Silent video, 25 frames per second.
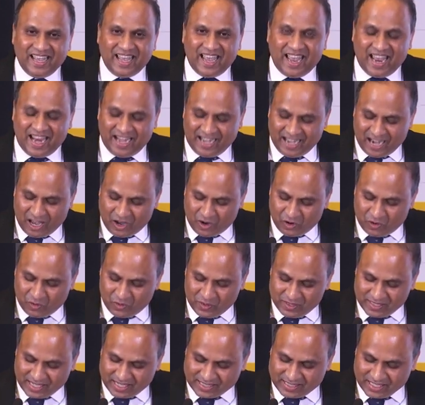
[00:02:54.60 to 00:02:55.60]
and now
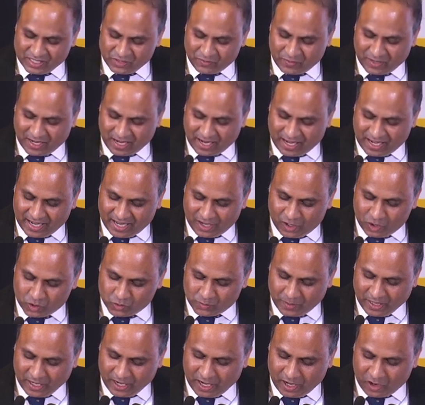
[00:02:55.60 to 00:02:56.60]
Justice Varale, who's
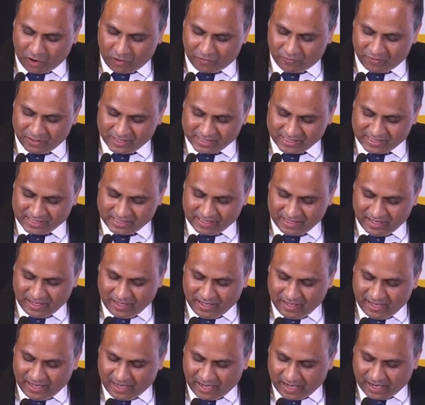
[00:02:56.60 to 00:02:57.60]
been in office
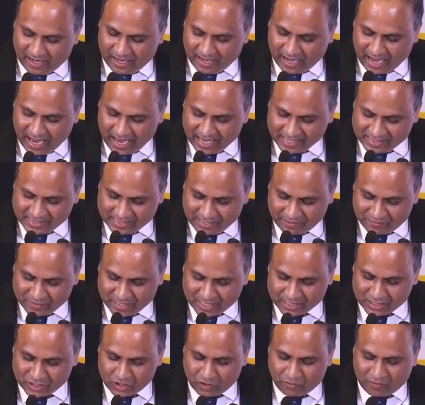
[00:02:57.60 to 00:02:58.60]
as Chief
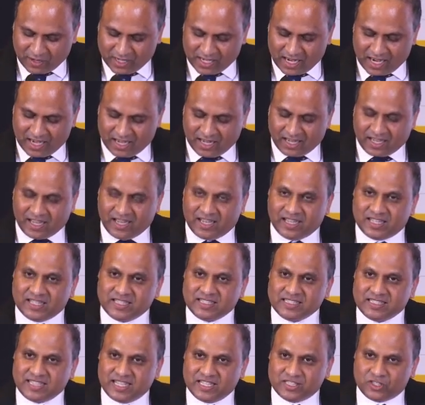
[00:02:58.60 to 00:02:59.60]
Justice of Karnataka
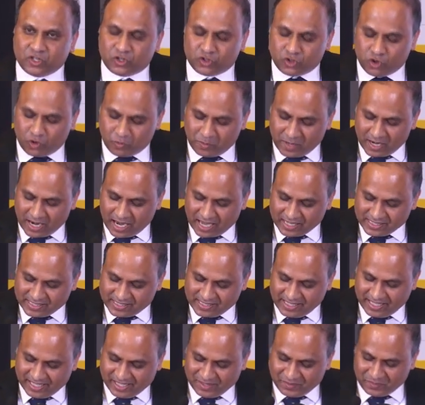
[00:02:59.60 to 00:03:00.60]
since October
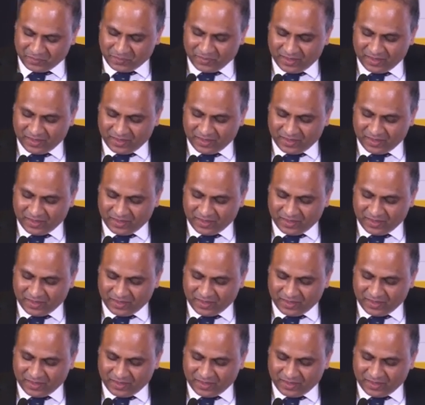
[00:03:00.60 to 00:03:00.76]
last year.